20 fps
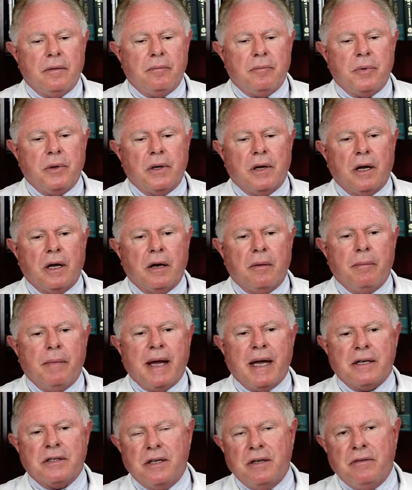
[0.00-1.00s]
put on a
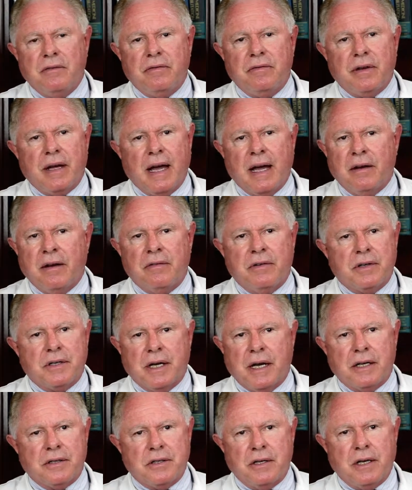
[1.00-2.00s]
massive
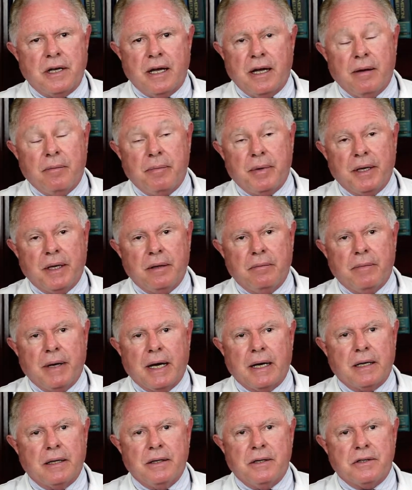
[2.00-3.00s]
advertising campaign
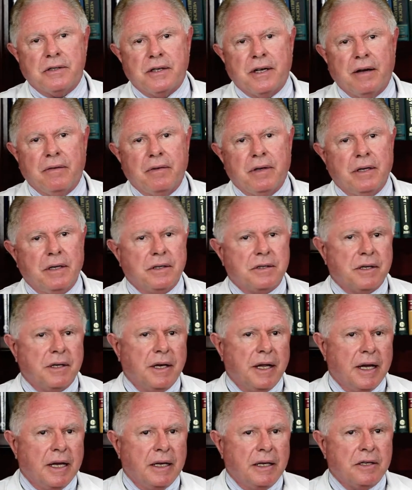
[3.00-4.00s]
back in the 70s
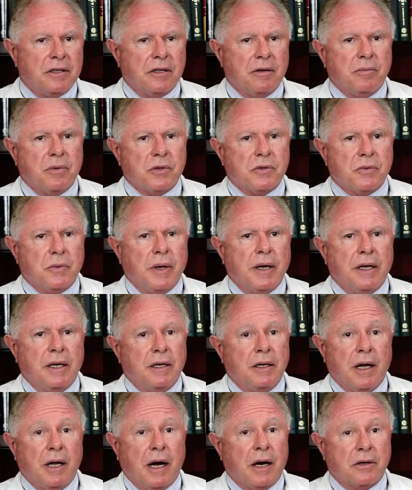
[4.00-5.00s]
and 80s and
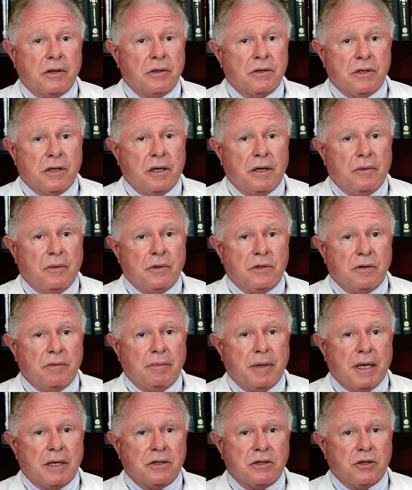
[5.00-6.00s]
persuaded doctors that it was the
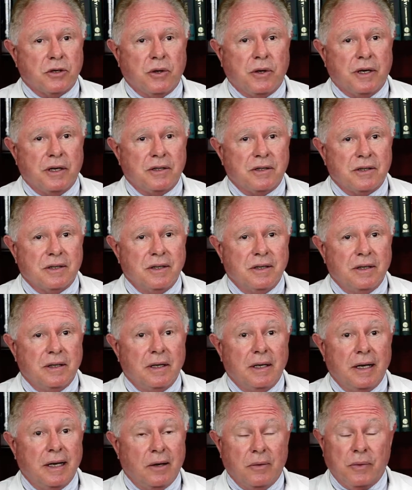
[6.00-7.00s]
best choice.
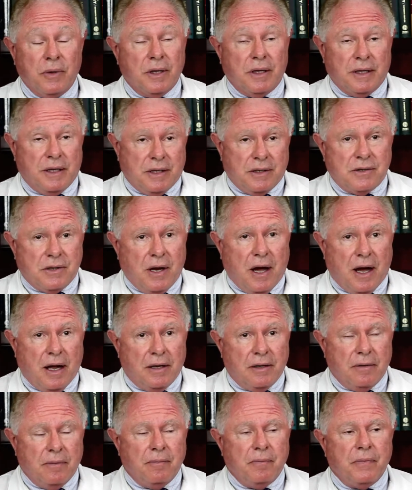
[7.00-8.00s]
It really is
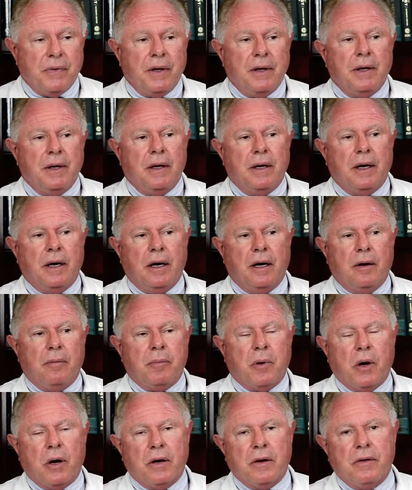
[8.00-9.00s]
not.
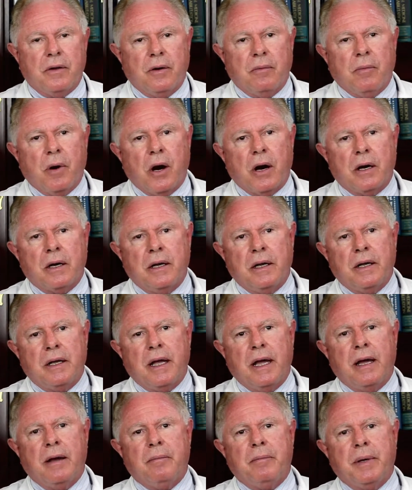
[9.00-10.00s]
Part of their marketing
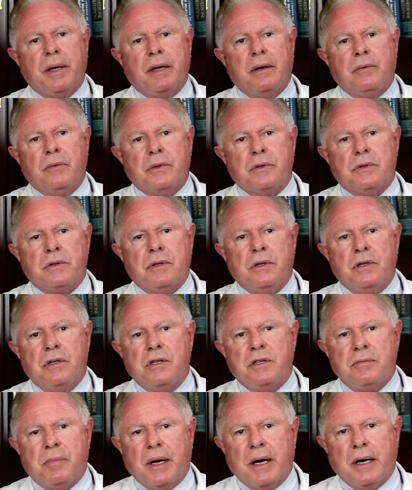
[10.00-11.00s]
campaign was to
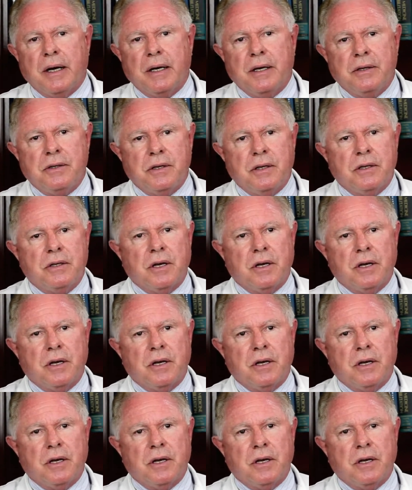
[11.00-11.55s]
disparage and